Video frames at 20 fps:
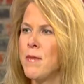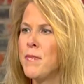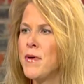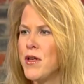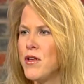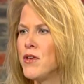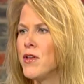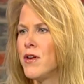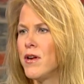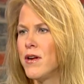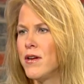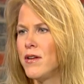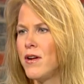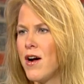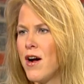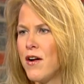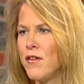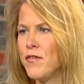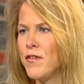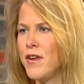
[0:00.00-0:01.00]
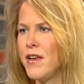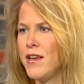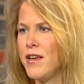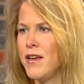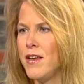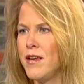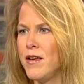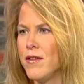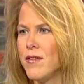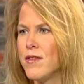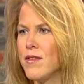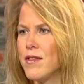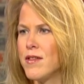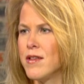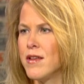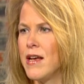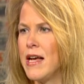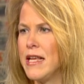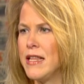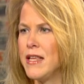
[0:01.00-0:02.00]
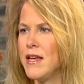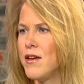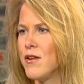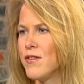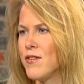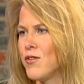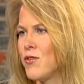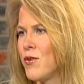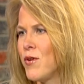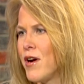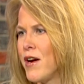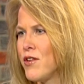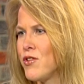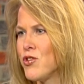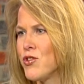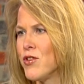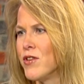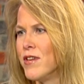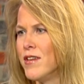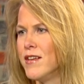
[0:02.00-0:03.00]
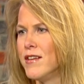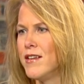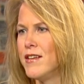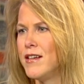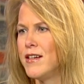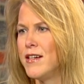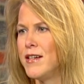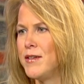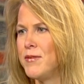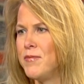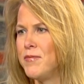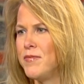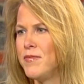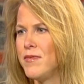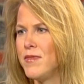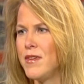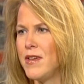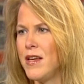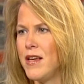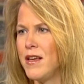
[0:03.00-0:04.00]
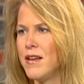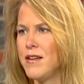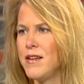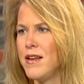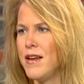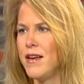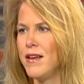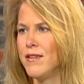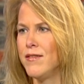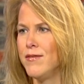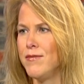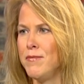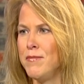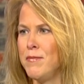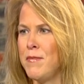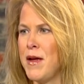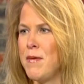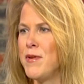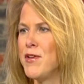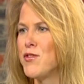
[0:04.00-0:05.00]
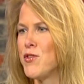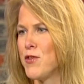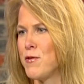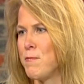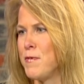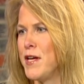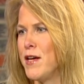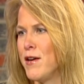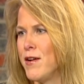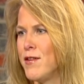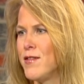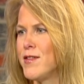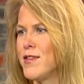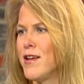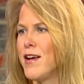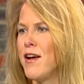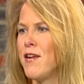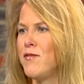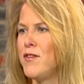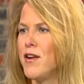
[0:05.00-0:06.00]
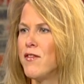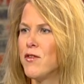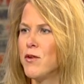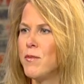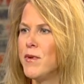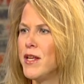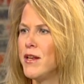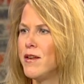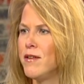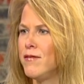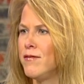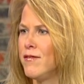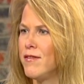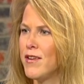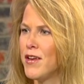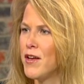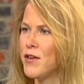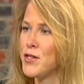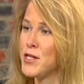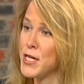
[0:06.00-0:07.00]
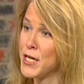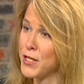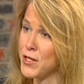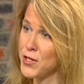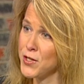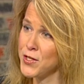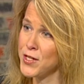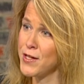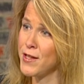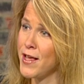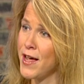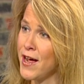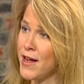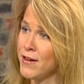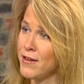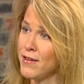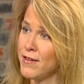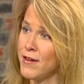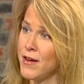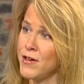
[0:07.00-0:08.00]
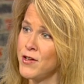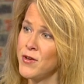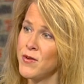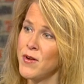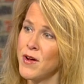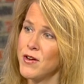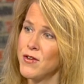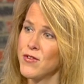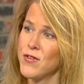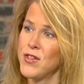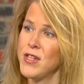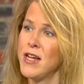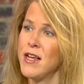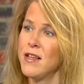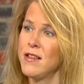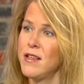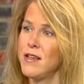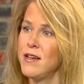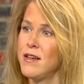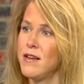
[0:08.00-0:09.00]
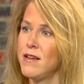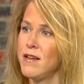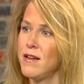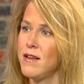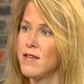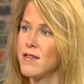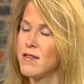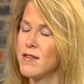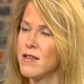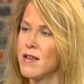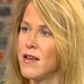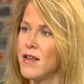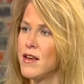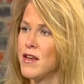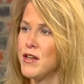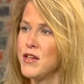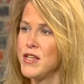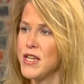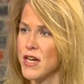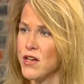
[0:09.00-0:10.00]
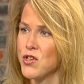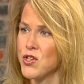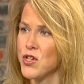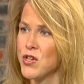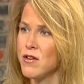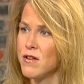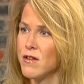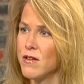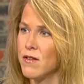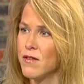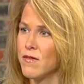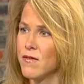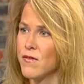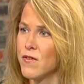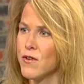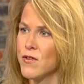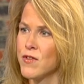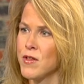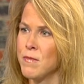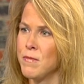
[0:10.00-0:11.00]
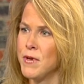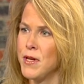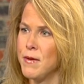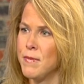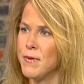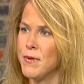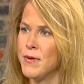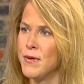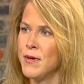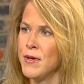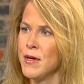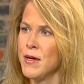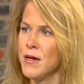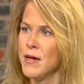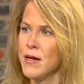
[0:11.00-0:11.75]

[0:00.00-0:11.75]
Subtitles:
opinion on coffee is I think it's a crutch. And maybe it's just because I've never been addicted to that, and I do understand that it is an addiction for some people.